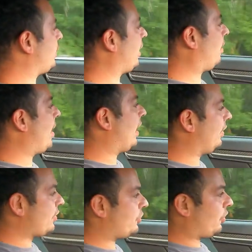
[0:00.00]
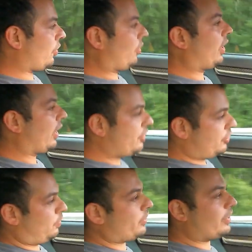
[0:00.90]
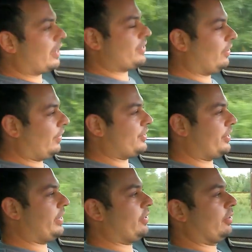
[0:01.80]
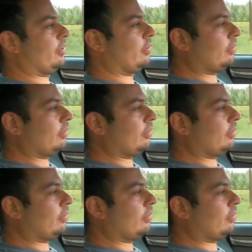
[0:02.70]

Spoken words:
we come out of this turn. And I just want you guys to listen here.